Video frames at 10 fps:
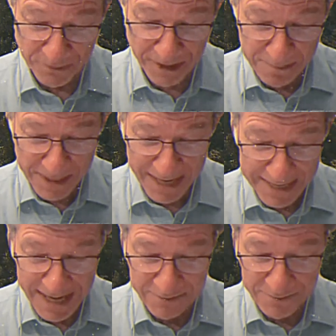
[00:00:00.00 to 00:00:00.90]
I'd be
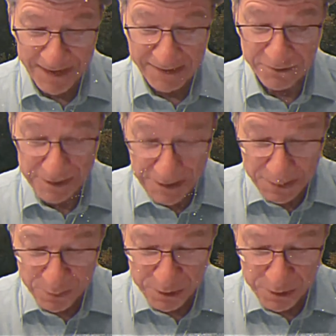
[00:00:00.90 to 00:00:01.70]
identified as a liberal